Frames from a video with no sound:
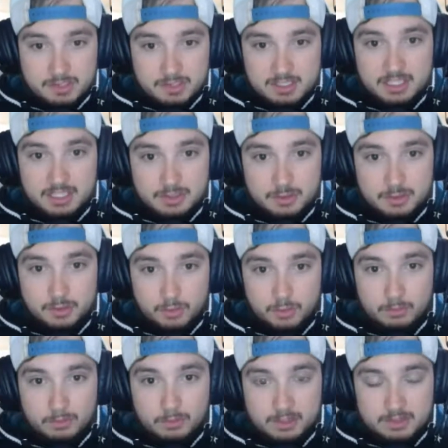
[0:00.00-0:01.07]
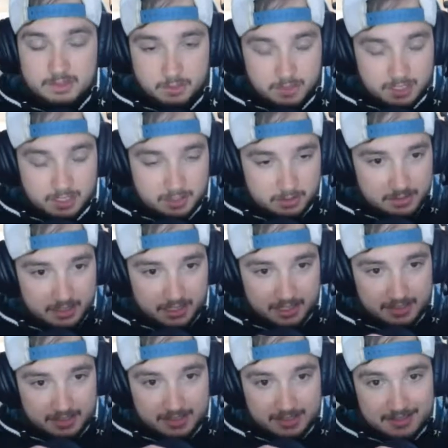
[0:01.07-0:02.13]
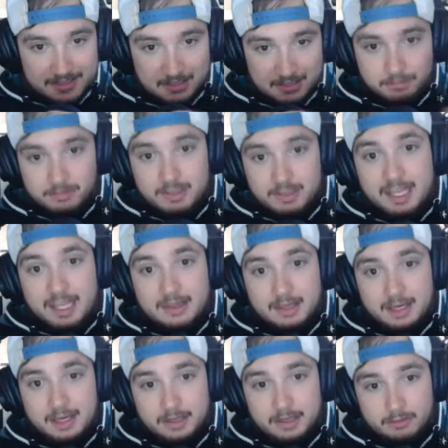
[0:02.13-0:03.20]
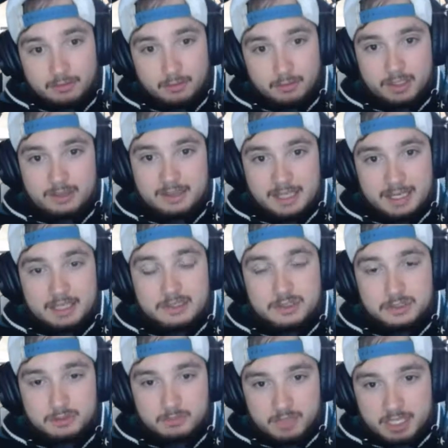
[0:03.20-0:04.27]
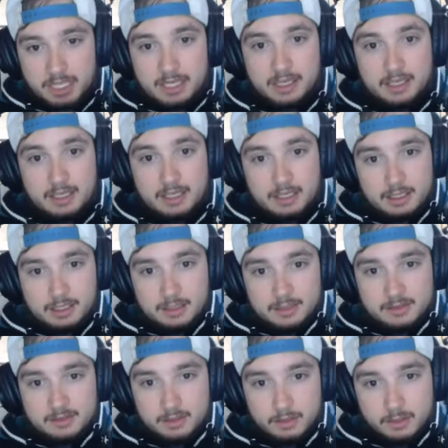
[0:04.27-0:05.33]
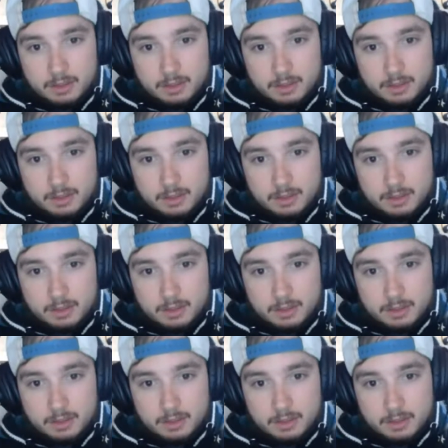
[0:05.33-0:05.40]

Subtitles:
stick to the rule book so that there's a consistent flat line of what that should be. So